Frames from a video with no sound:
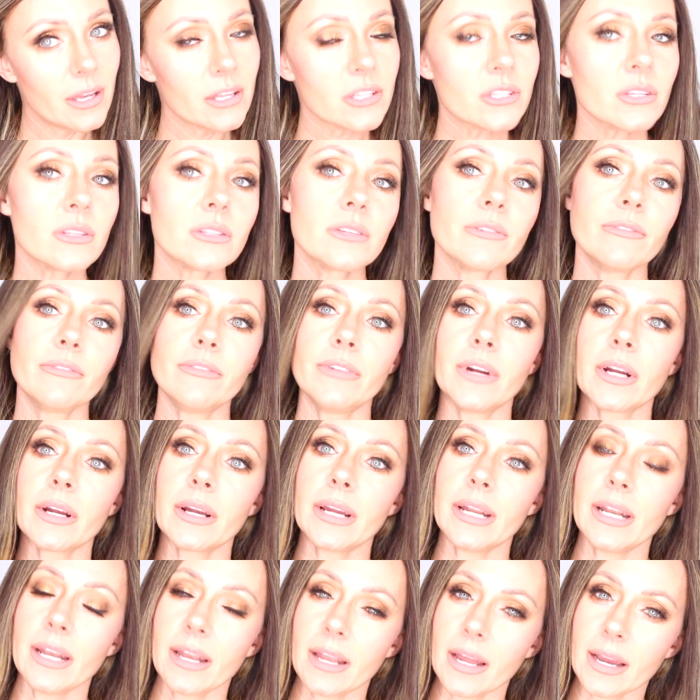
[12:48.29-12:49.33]
So it's a
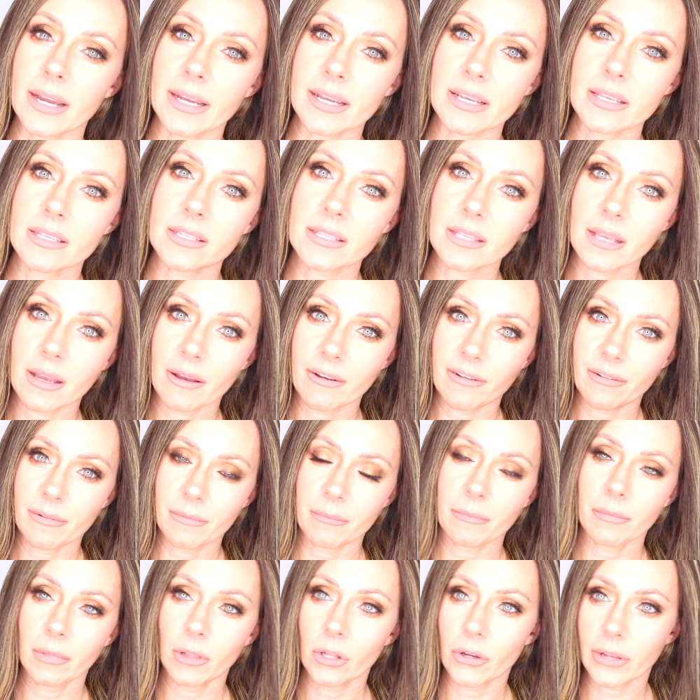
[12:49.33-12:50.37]
very nice
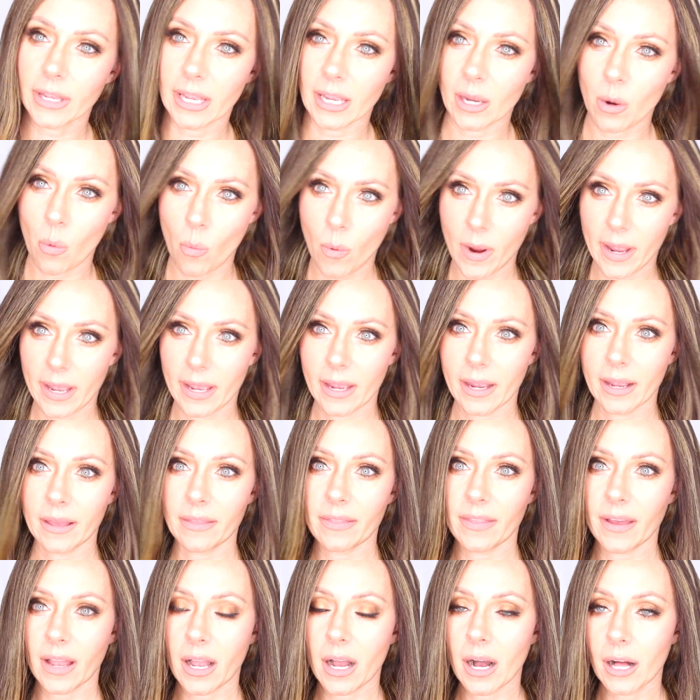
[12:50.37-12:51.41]
looking
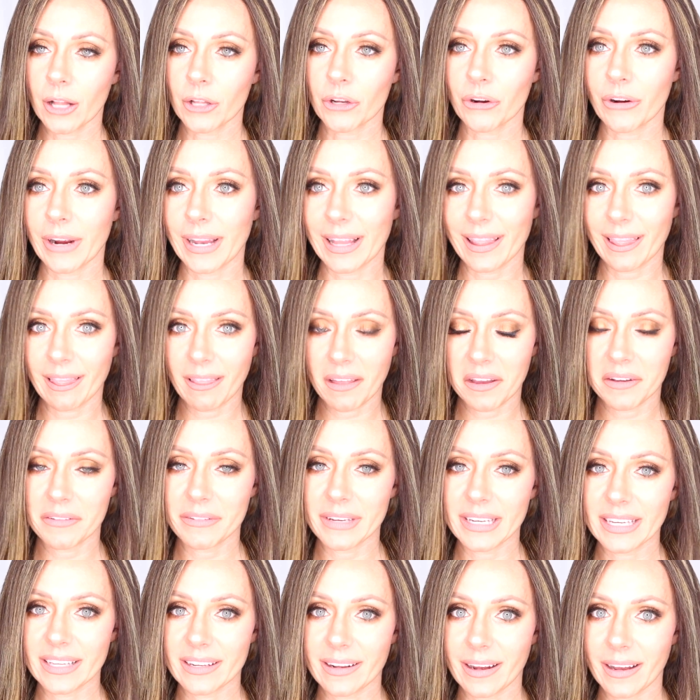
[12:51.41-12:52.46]
wig. The color, I love
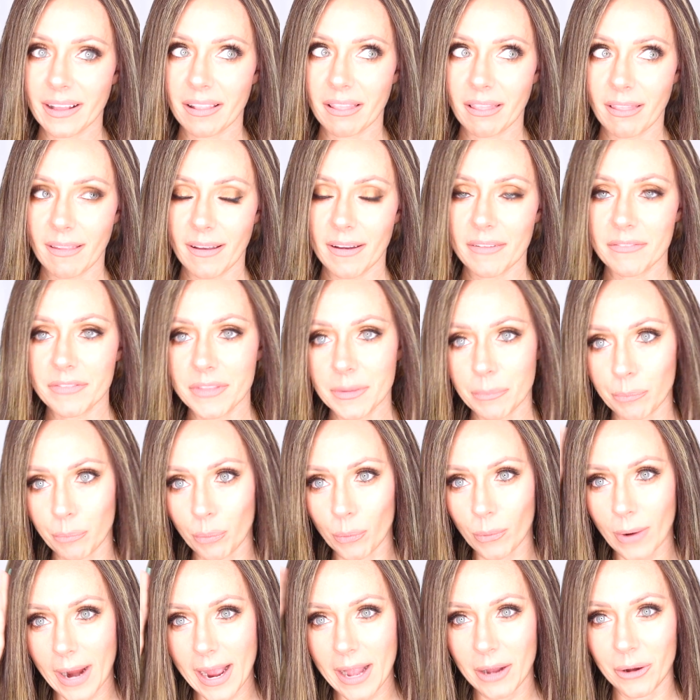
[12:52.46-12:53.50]
it. I love the
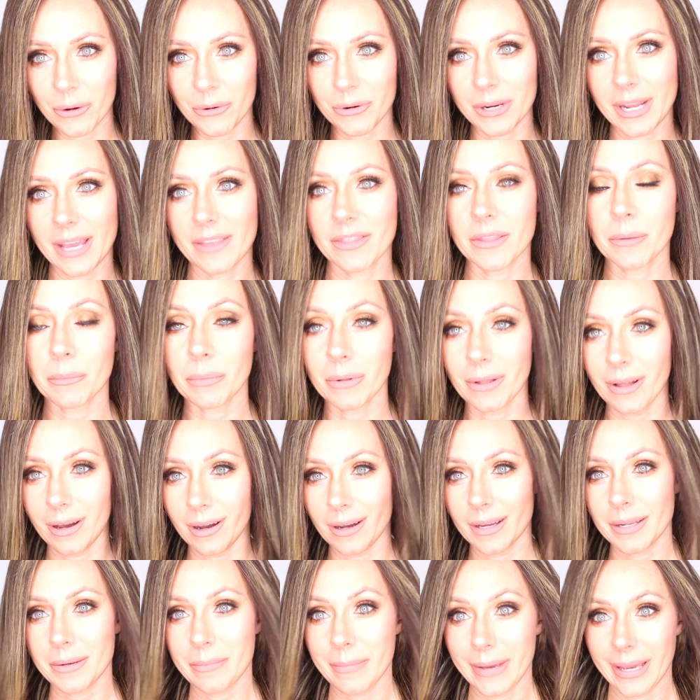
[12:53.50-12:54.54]
brown and the
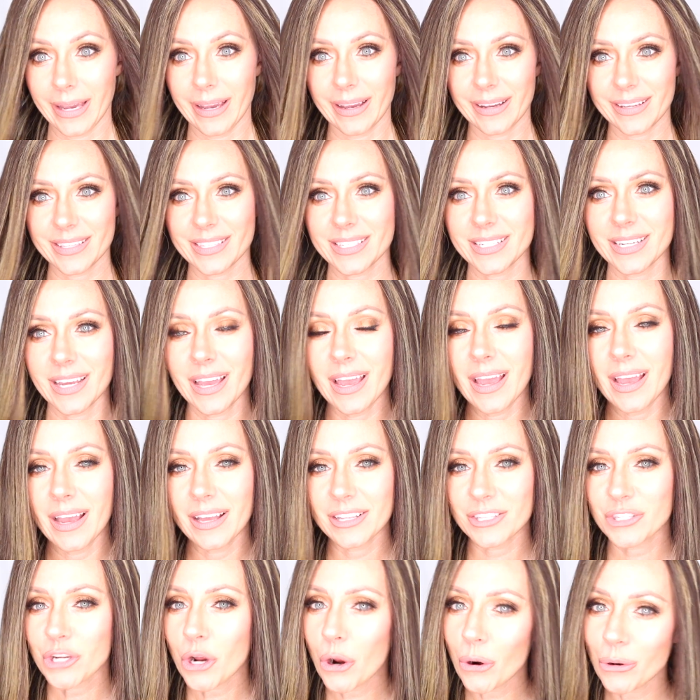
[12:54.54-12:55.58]
blonde mixed.
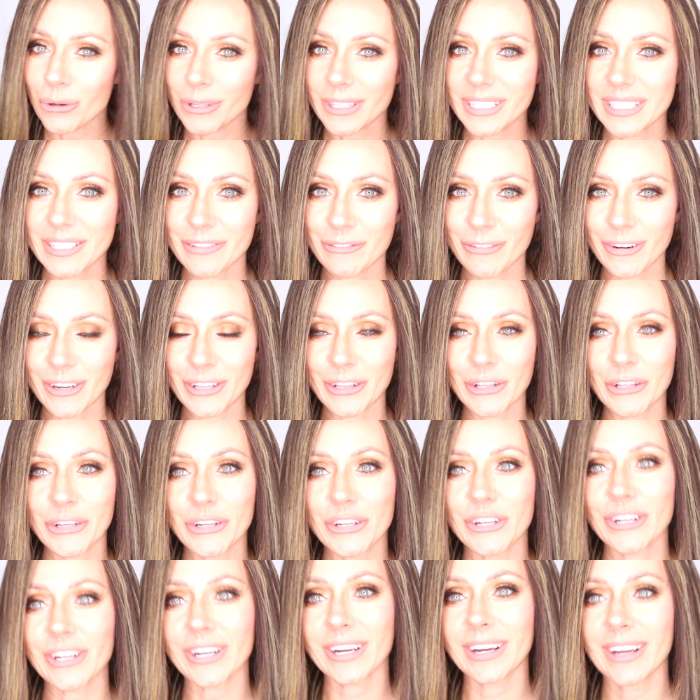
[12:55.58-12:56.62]
Totally different
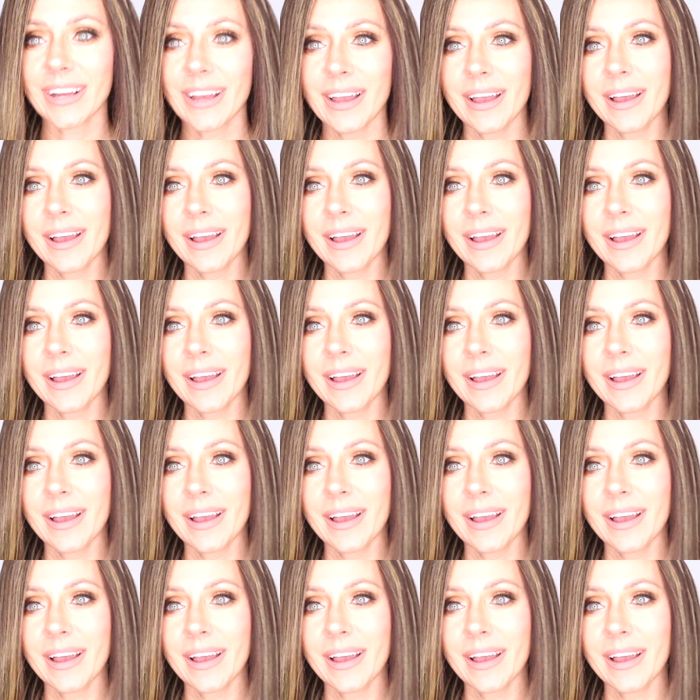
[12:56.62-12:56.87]
look